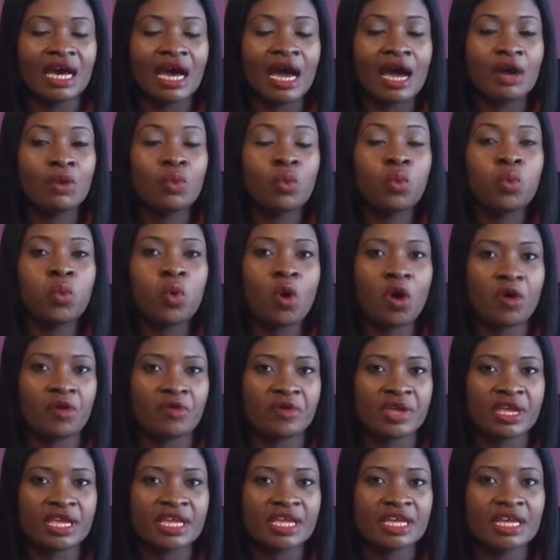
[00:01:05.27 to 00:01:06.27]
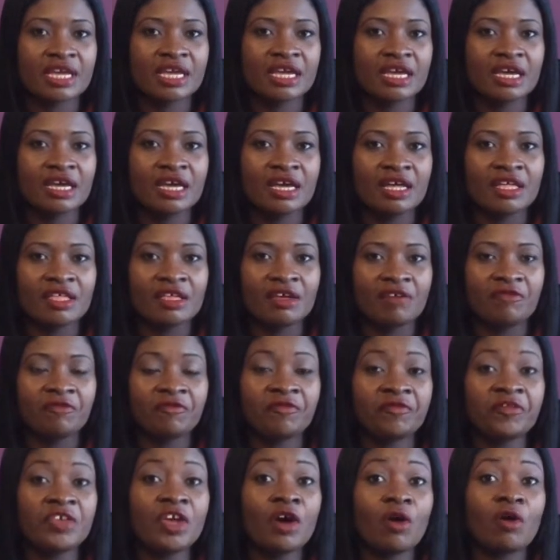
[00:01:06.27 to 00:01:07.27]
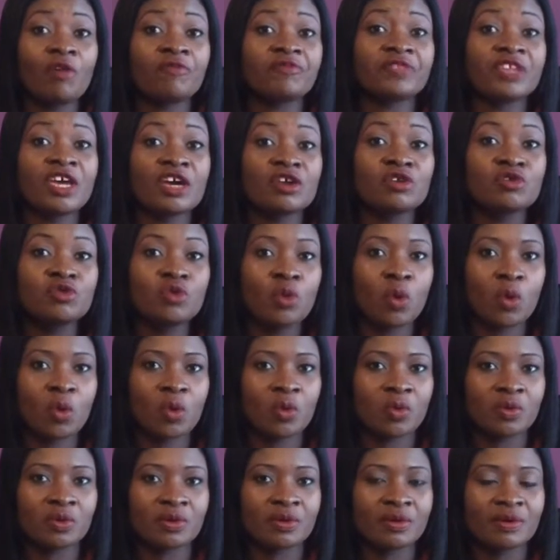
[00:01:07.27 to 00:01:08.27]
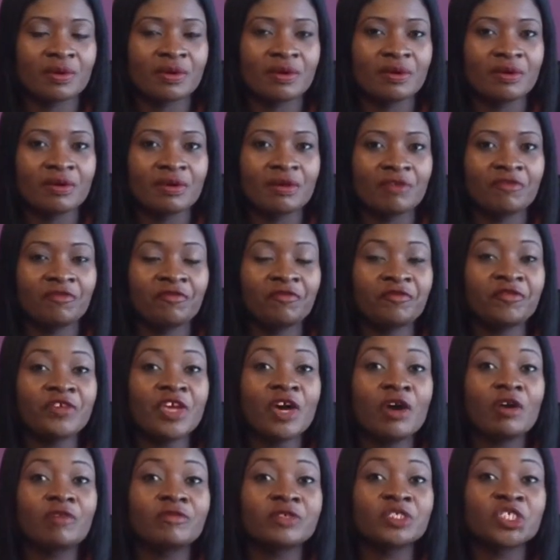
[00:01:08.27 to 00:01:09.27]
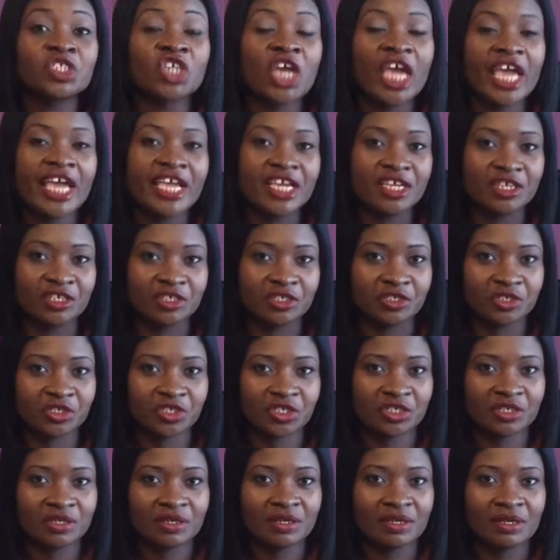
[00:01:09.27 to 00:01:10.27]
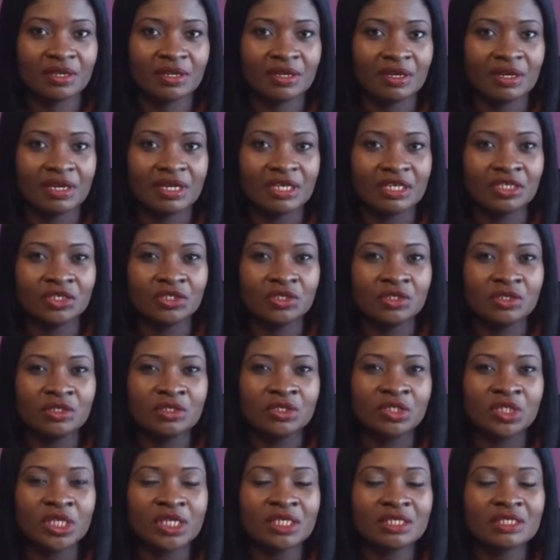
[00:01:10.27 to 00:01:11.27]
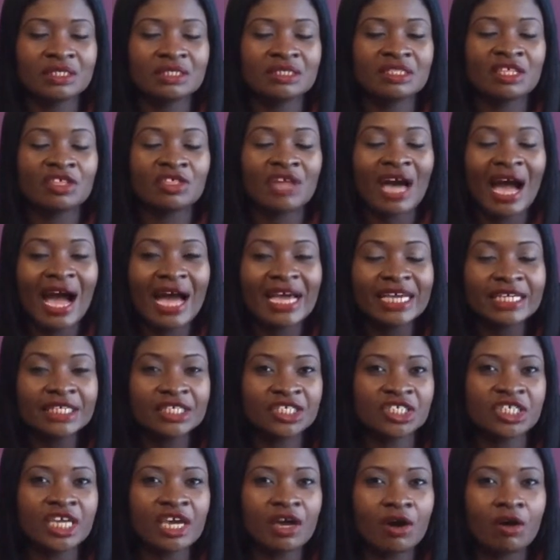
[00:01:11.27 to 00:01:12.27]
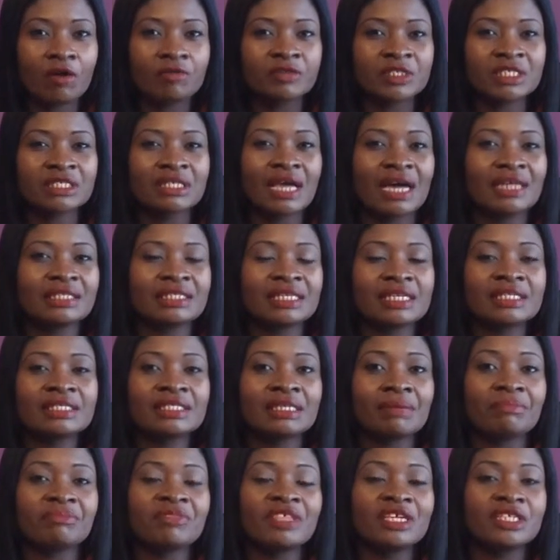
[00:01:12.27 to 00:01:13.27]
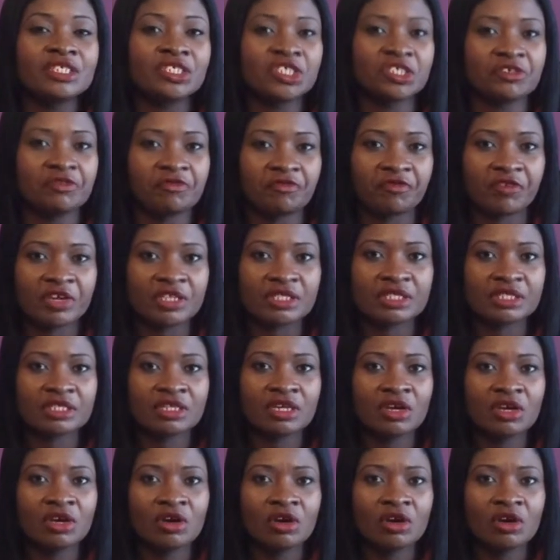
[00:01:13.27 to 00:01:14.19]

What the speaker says: and worry, fear of the unknown, fear of change, just the idea of starting something different